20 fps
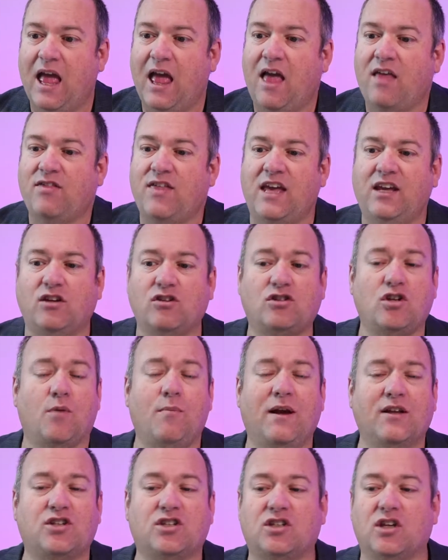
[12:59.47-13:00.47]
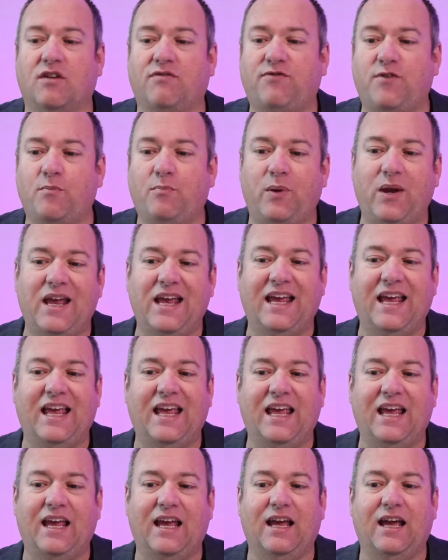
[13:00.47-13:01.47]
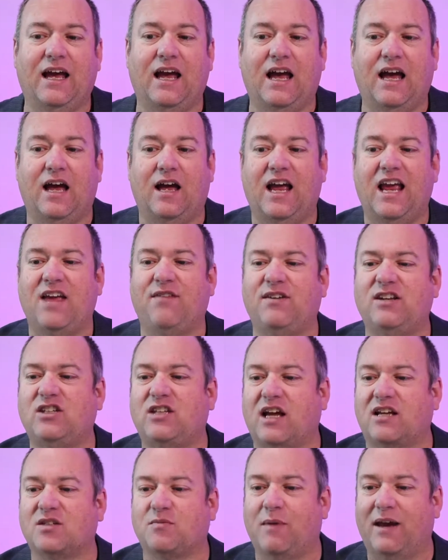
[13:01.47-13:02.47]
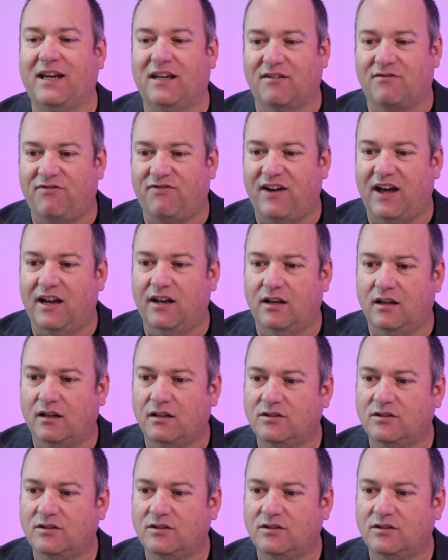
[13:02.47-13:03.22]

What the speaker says: Thank you so much for being here. Evie does make it fun.